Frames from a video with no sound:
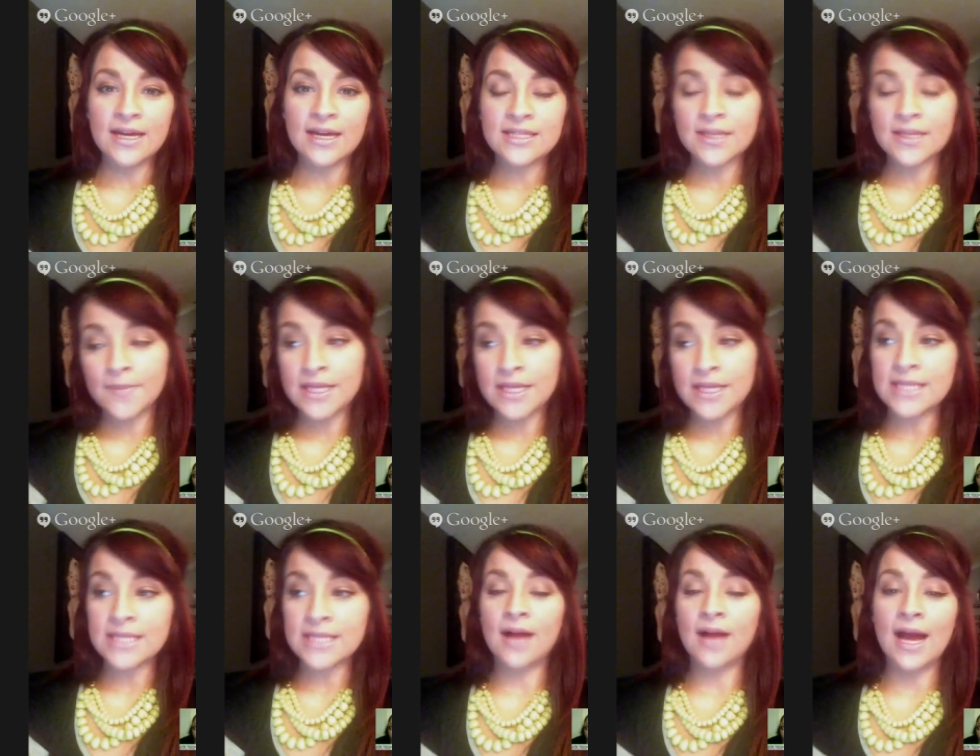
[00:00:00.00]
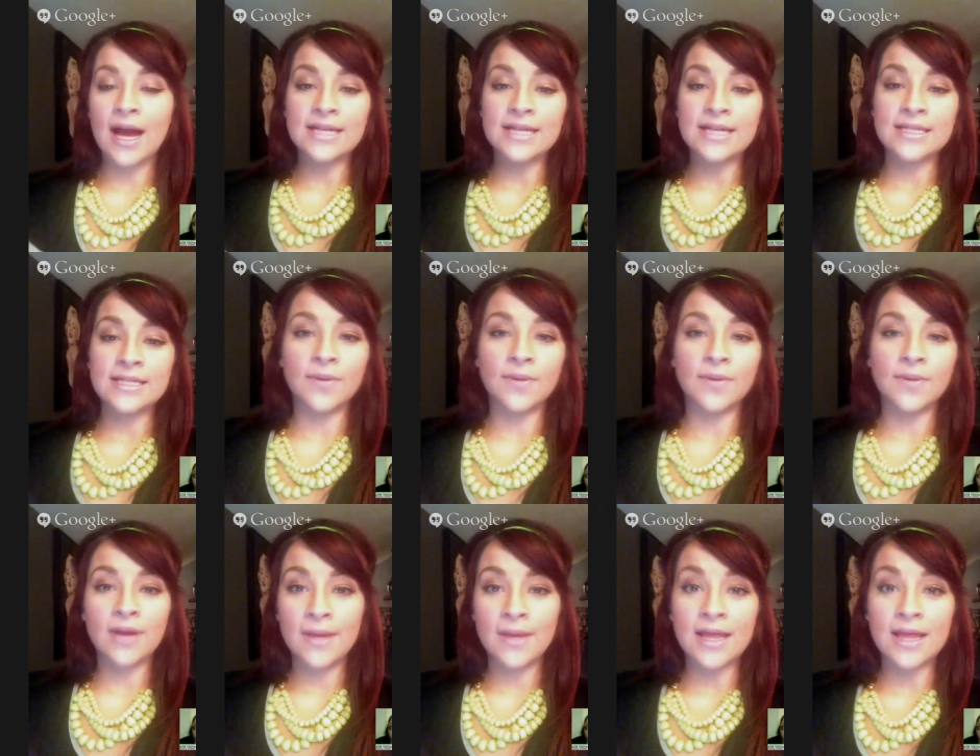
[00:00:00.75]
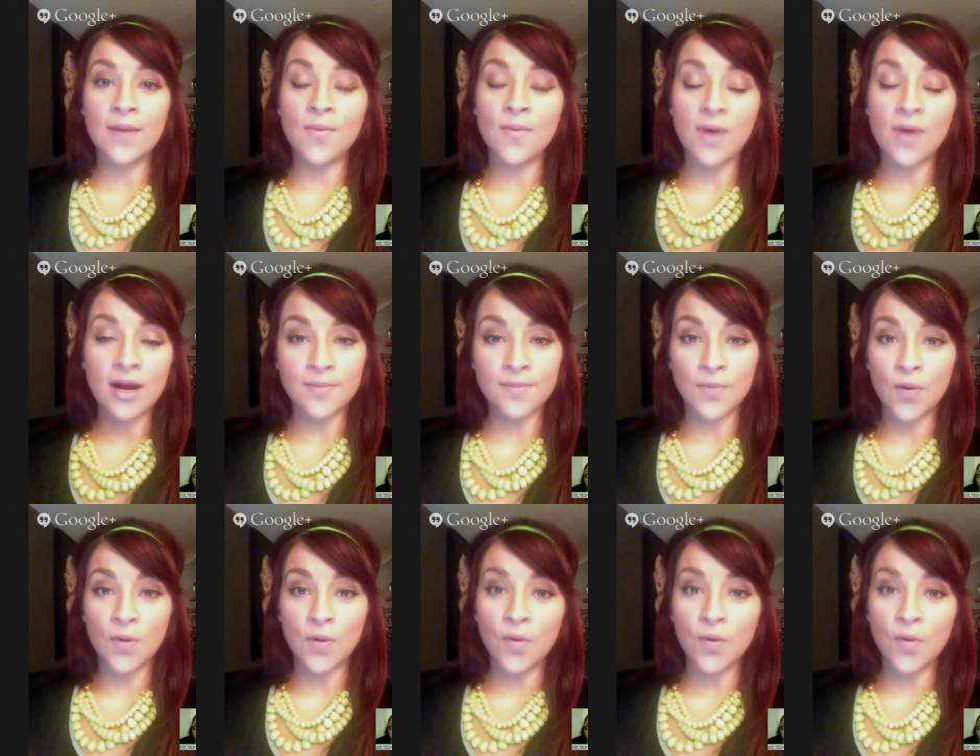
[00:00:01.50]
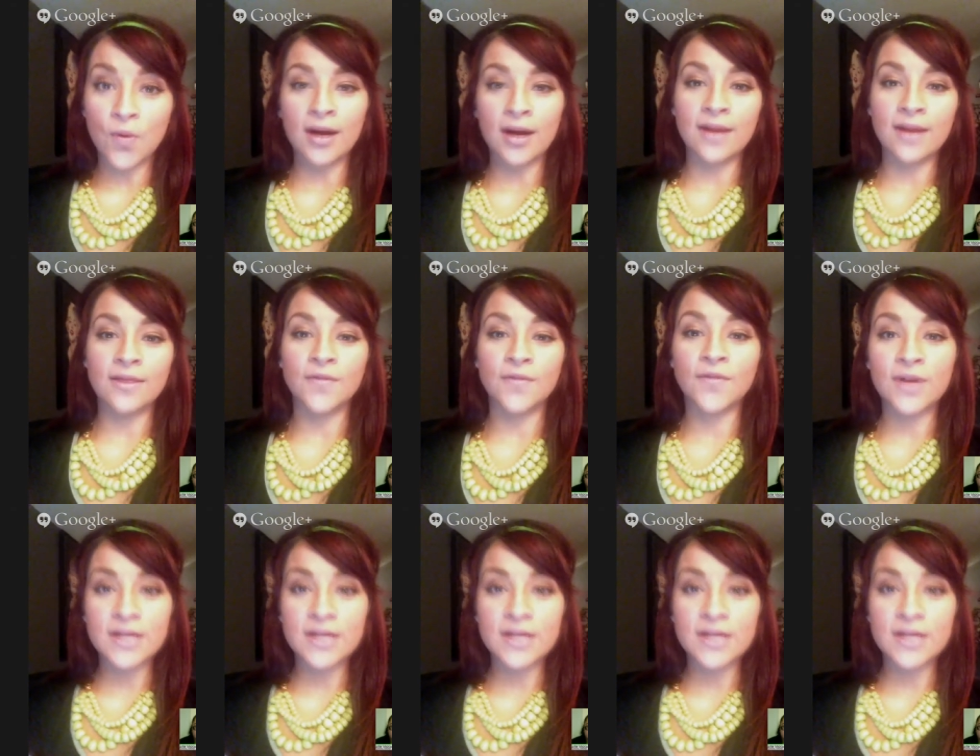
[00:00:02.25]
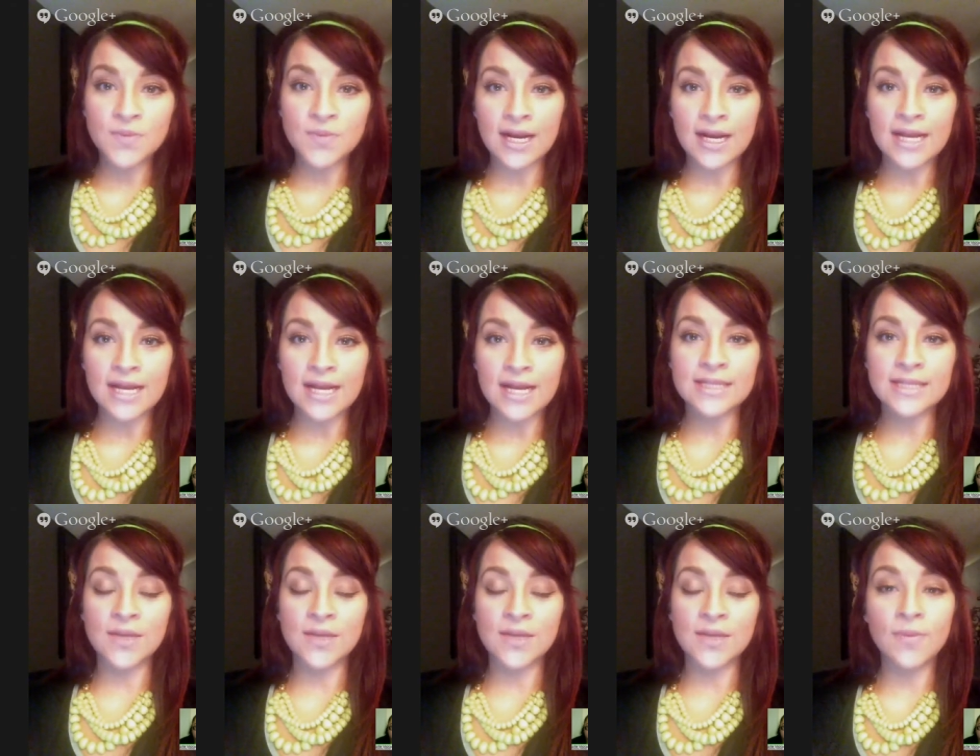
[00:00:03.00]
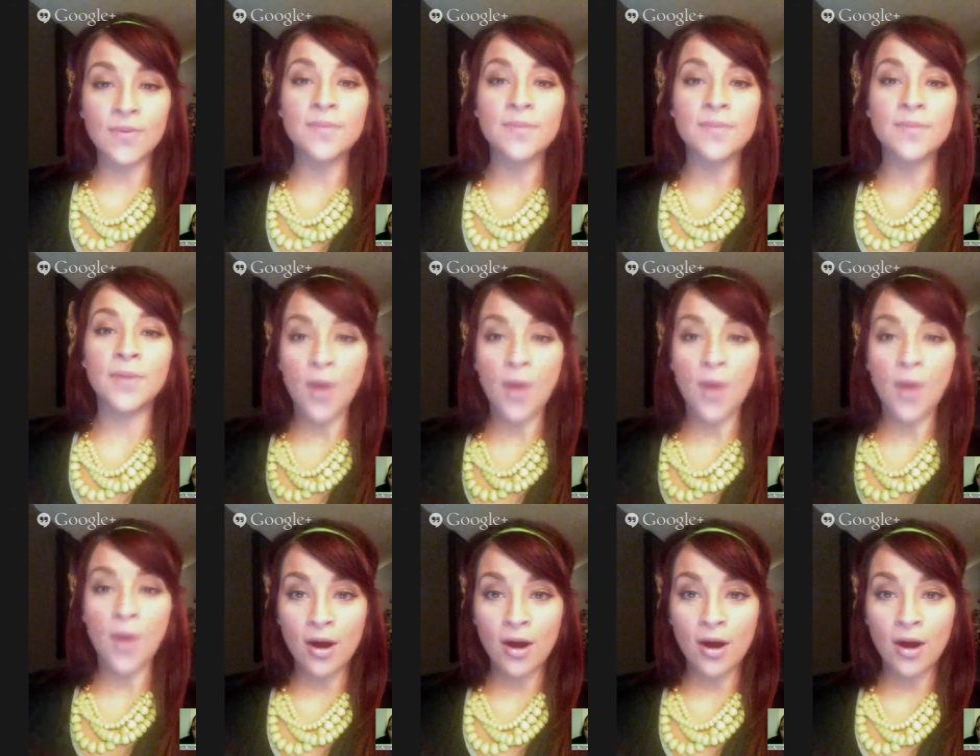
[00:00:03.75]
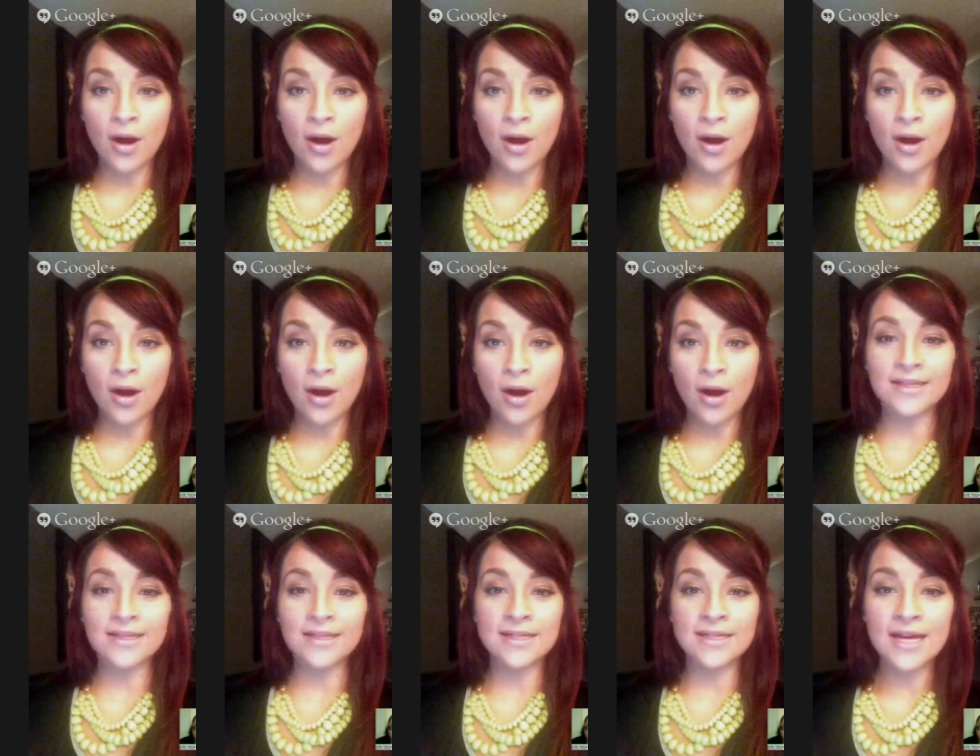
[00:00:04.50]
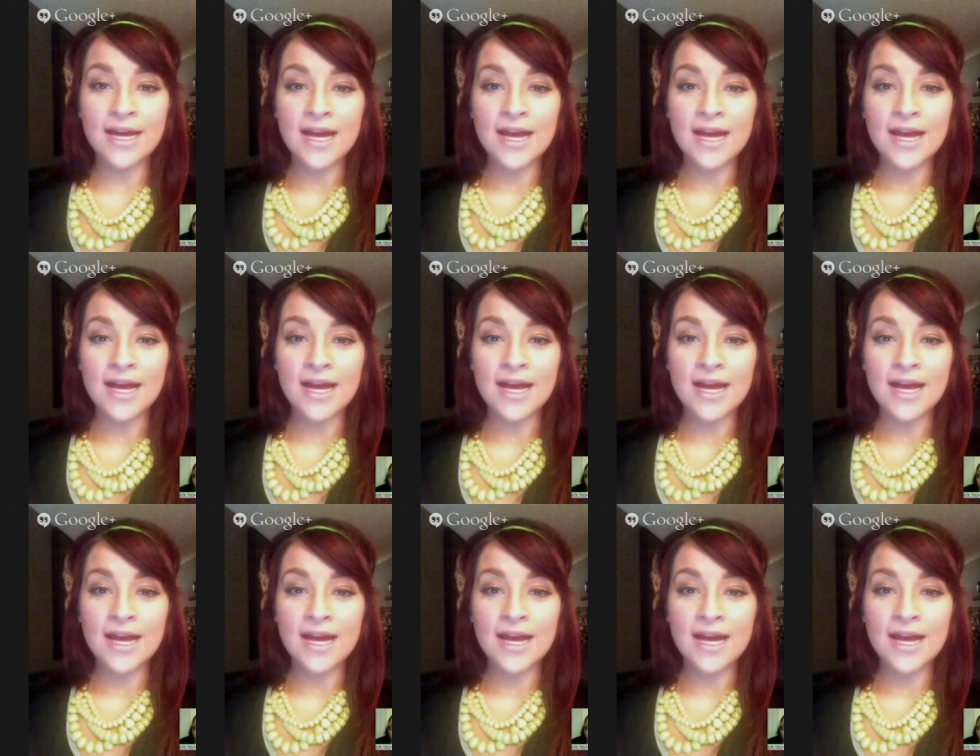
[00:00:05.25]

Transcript: some of these clients that would come in, they wanted more, and their friends wanted it, so we would book parties from that.